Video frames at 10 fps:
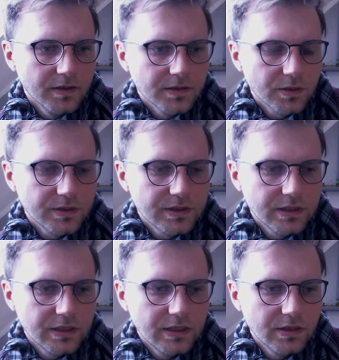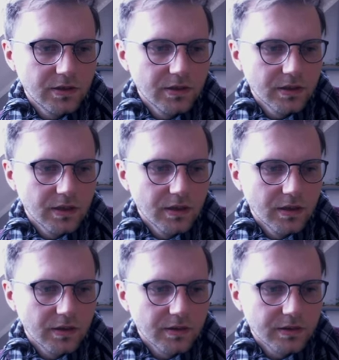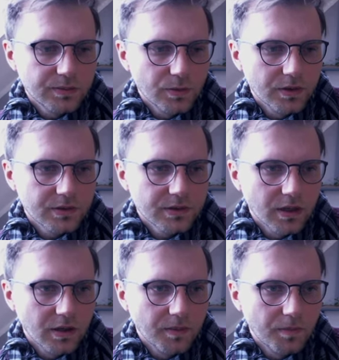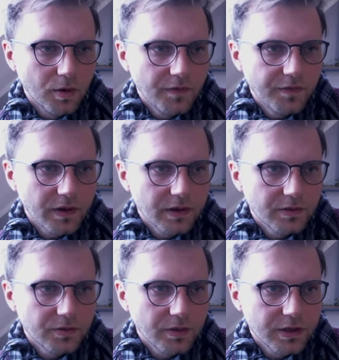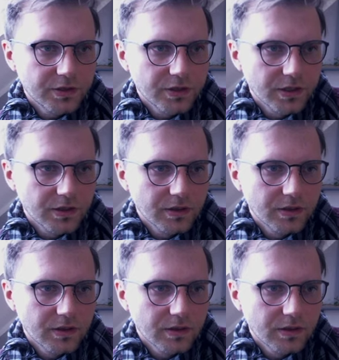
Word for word: so you see here, this was a morphing iteration.